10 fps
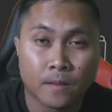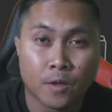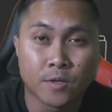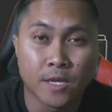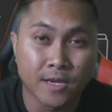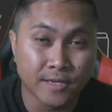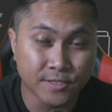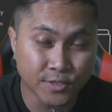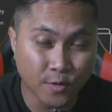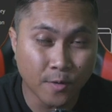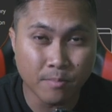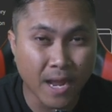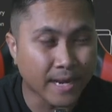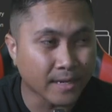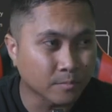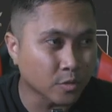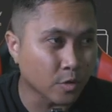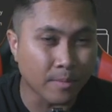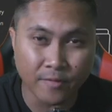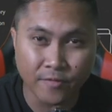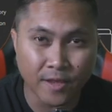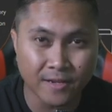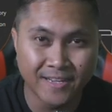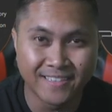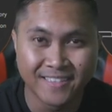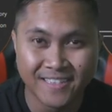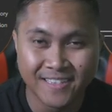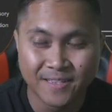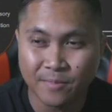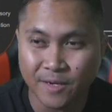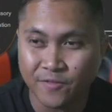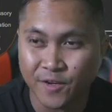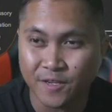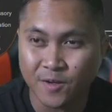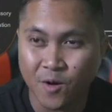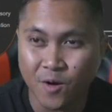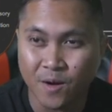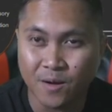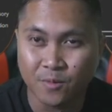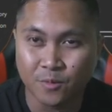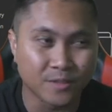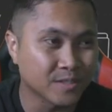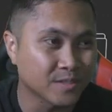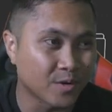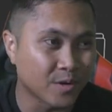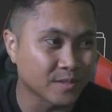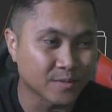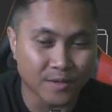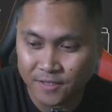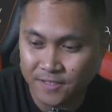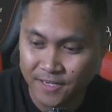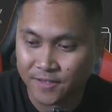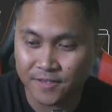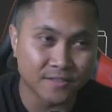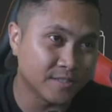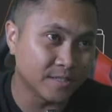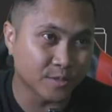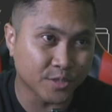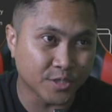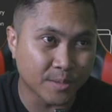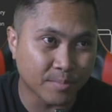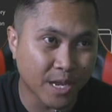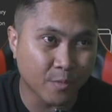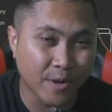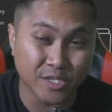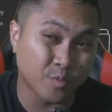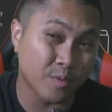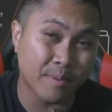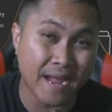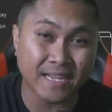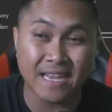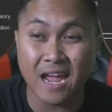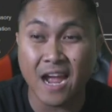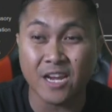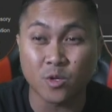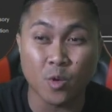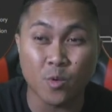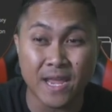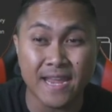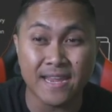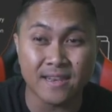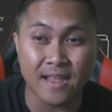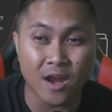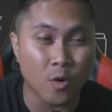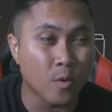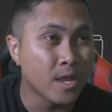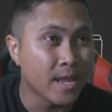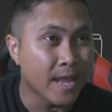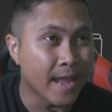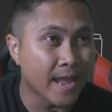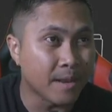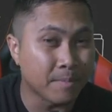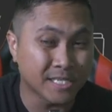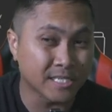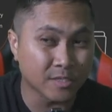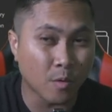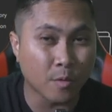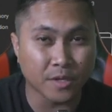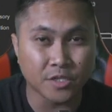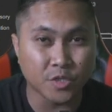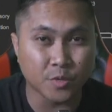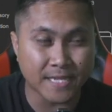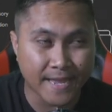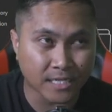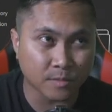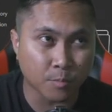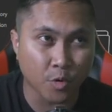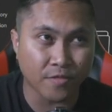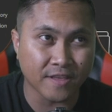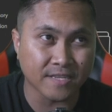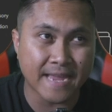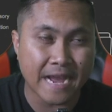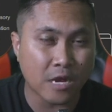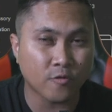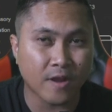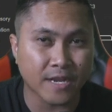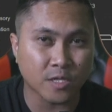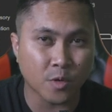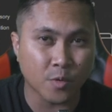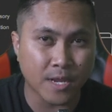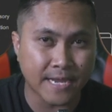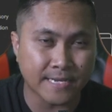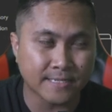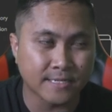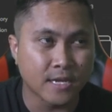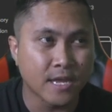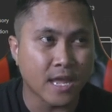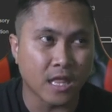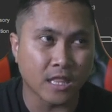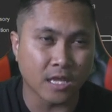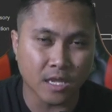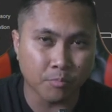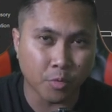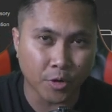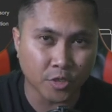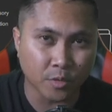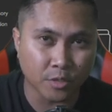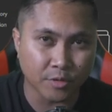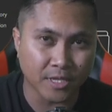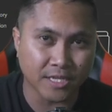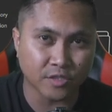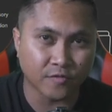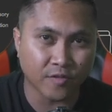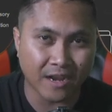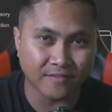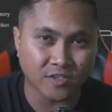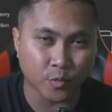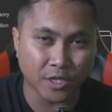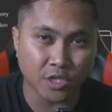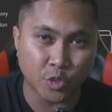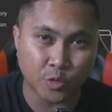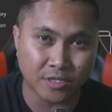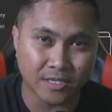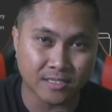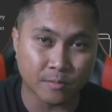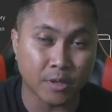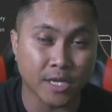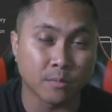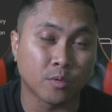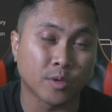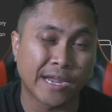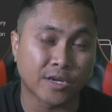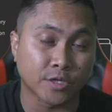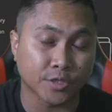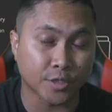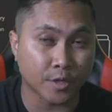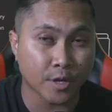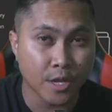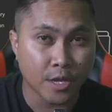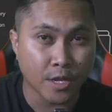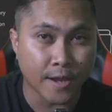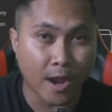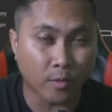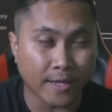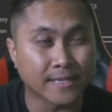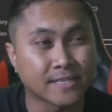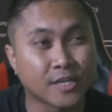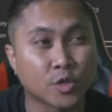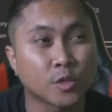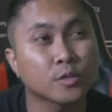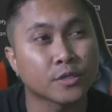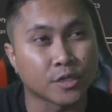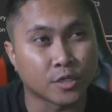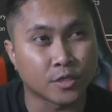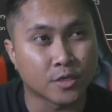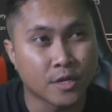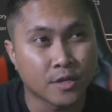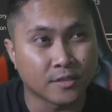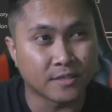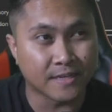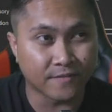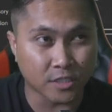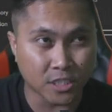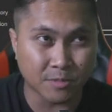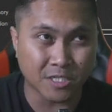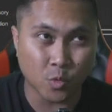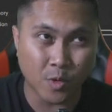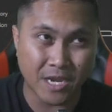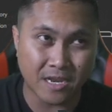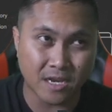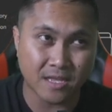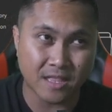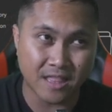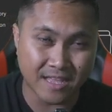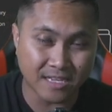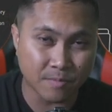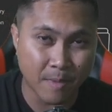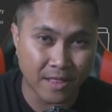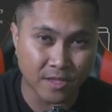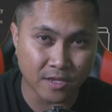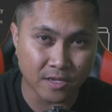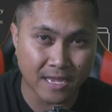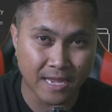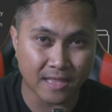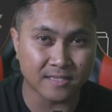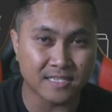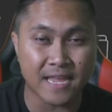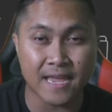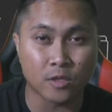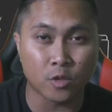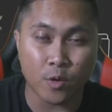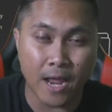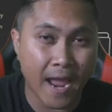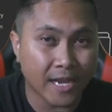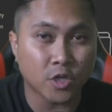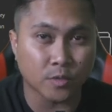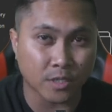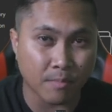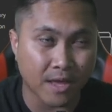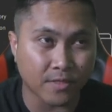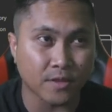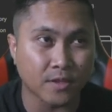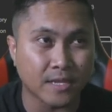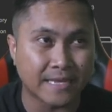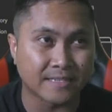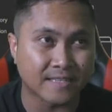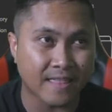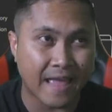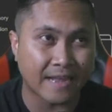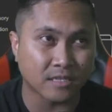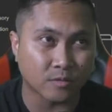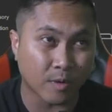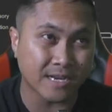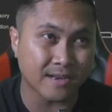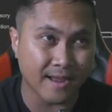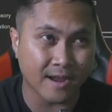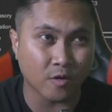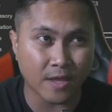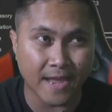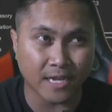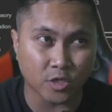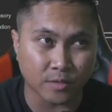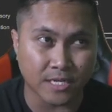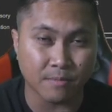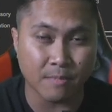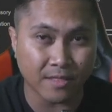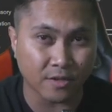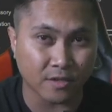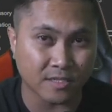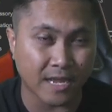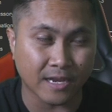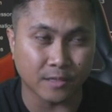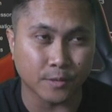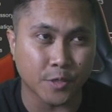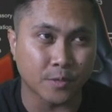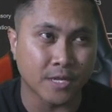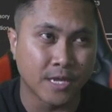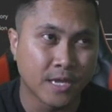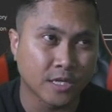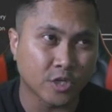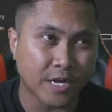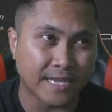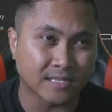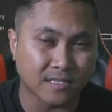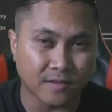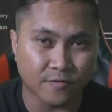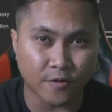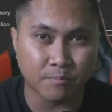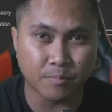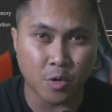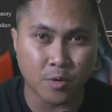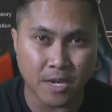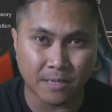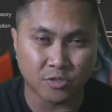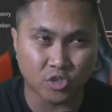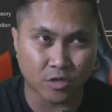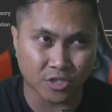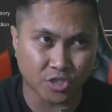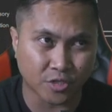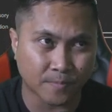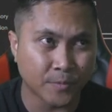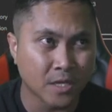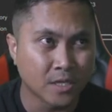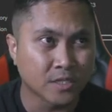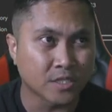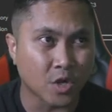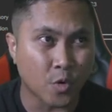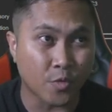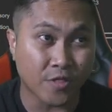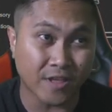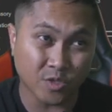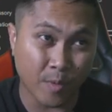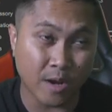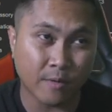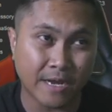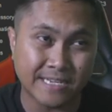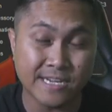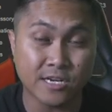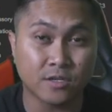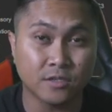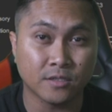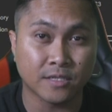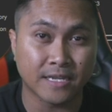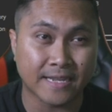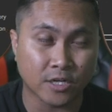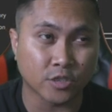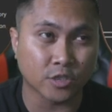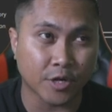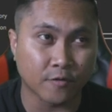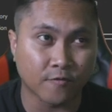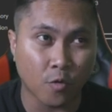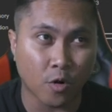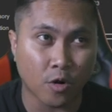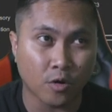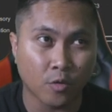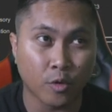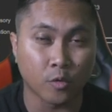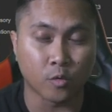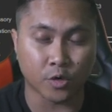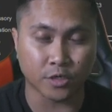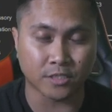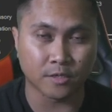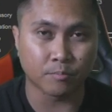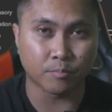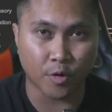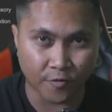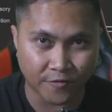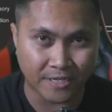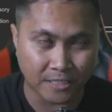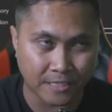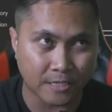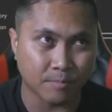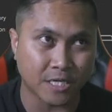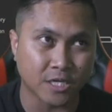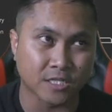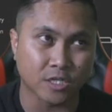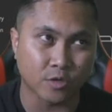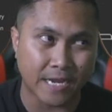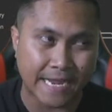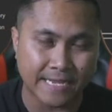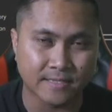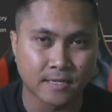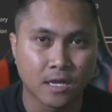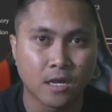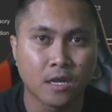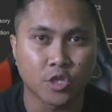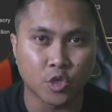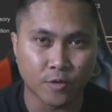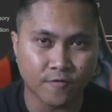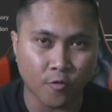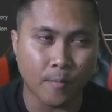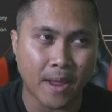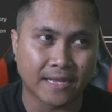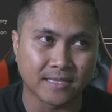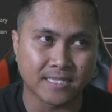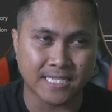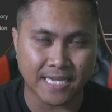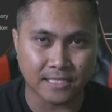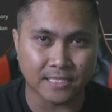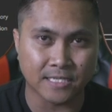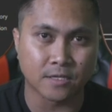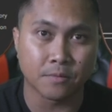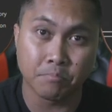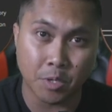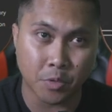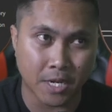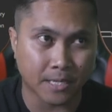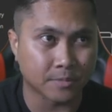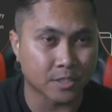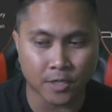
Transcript: Okay, guys, so I'm back. I'm sorry about that. My freaking car wouldn't start, so I had to take it to the dealership. But anyways, we're back in iClone 8 now. And basically what we're going to do is export this out of iClone 8 and then import it to Unreal Engine 5 so we can use it as a playable character. Now, like I said earlier, the difference between this method and the standalone accurig method is that right now the accurig method standalone creates a different bone name structure. So this way right here in the character creator 4 will work perfectly because it creates UE4 mannequin skeleton bone names.